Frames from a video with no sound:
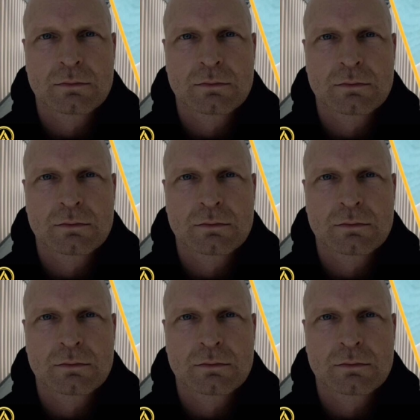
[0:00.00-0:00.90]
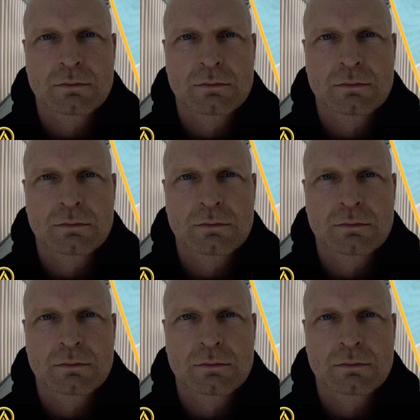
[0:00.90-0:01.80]

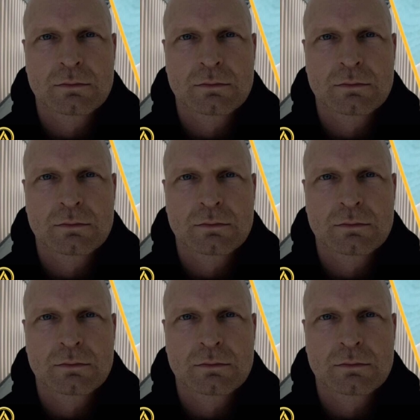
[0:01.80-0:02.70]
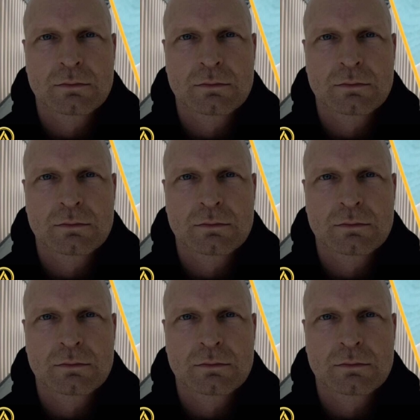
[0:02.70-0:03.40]
(no lip movement)